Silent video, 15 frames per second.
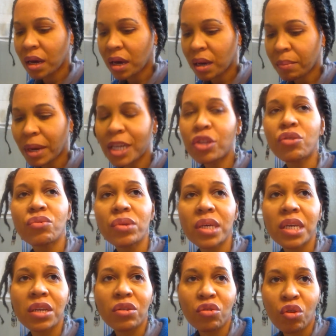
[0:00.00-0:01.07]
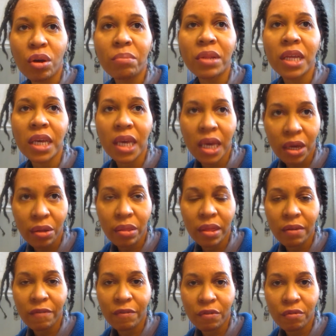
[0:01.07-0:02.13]
I do eat normally
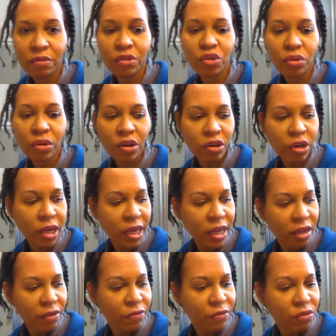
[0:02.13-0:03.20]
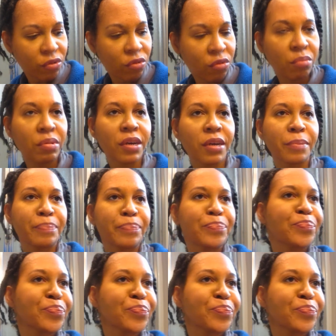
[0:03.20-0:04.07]
healthy foods or organic food, but